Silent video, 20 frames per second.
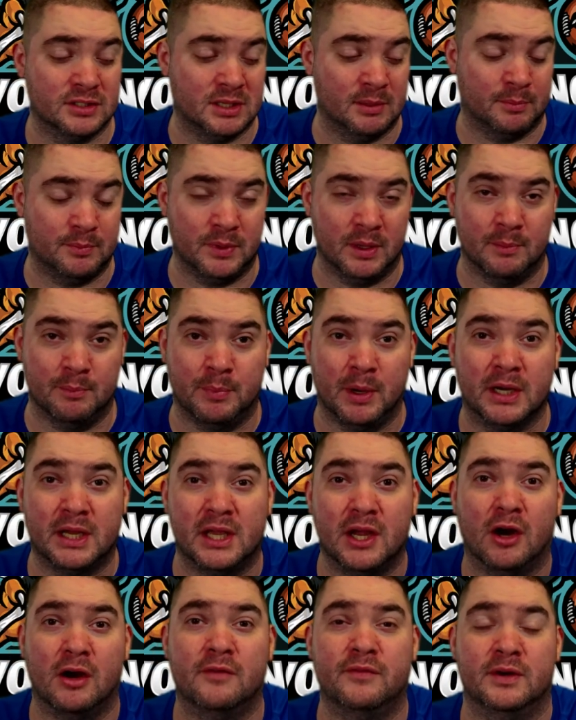The Bucky
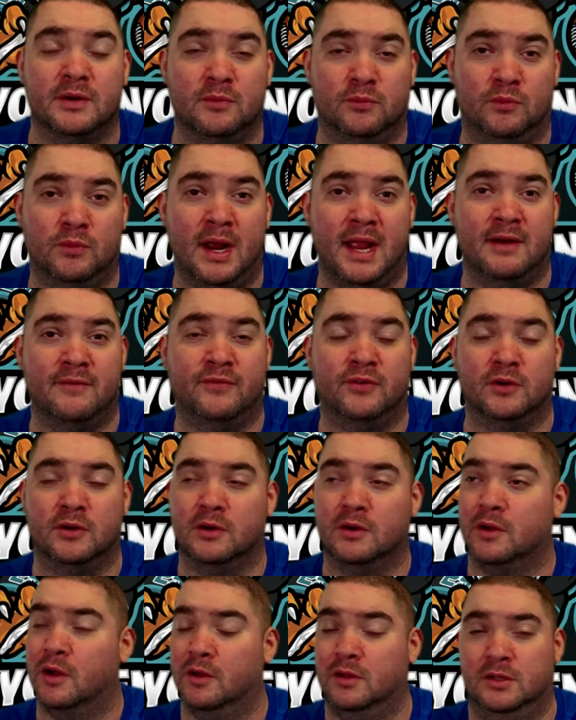Irvin ran
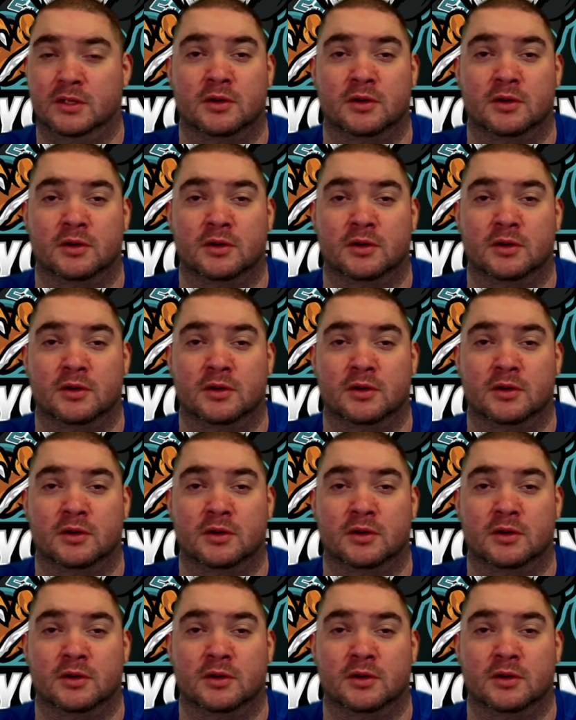for,